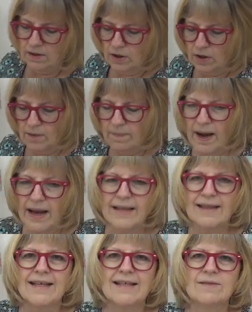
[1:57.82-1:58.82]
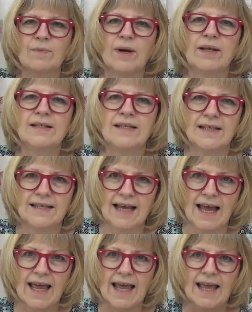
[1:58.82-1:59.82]
So I'm going to bind this one
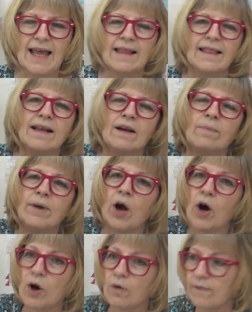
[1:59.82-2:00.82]
today, and it'll be all